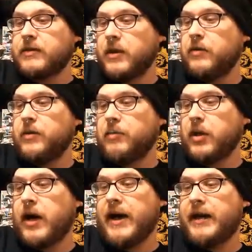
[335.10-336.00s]
Don't
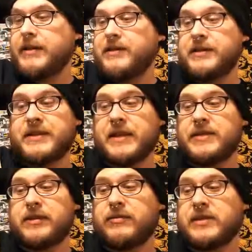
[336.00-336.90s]
apply to
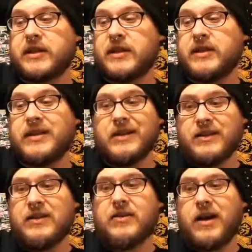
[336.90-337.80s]
sensitive skin,
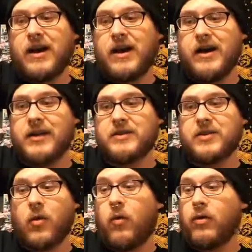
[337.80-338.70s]
near
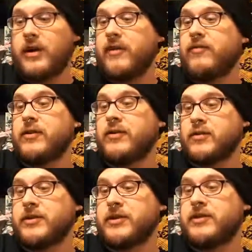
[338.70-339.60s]
eyes, or if
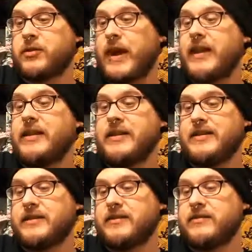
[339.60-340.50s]
allergic to
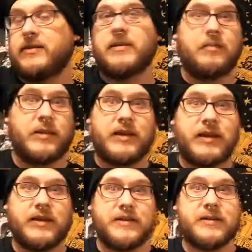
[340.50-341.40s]
adhesive,
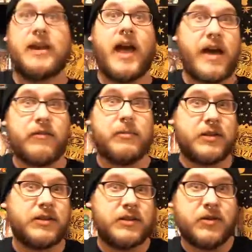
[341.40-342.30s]
because
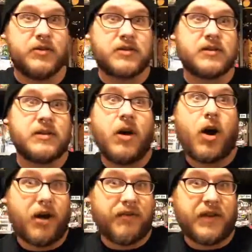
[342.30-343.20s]
everybody knows
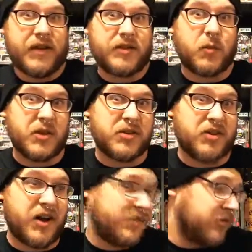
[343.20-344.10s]
offhand whether
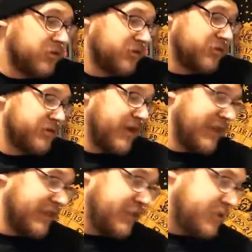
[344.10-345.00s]
or not they're allergic to
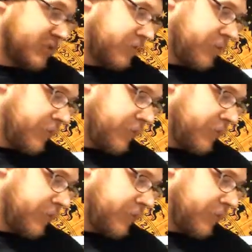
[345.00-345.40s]
adhesive.